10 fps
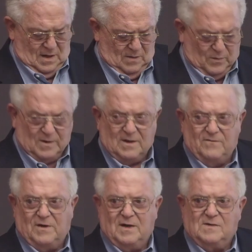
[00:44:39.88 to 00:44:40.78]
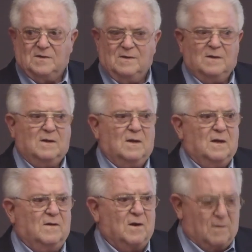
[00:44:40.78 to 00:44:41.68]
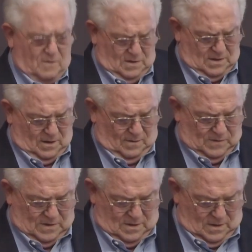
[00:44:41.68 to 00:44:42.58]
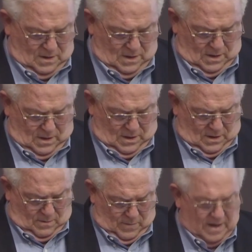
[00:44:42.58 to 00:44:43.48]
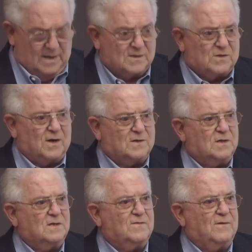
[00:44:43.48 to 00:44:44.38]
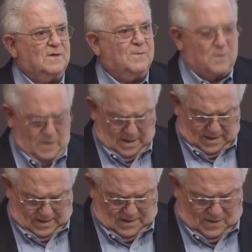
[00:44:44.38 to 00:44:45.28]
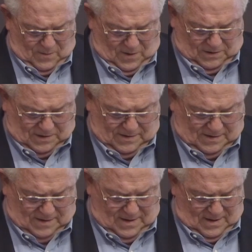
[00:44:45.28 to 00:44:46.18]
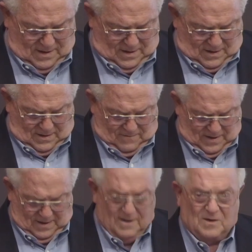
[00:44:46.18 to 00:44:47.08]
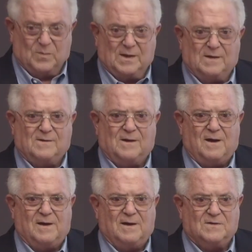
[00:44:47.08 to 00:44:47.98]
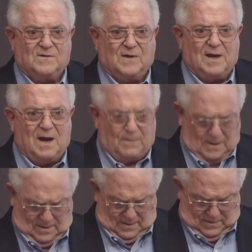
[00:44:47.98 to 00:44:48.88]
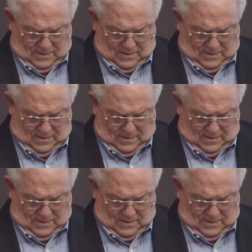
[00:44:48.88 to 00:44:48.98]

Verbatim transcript: and proclivities in their own terms. Many instructions for diplomatic démarches written in the political hothouse of the capital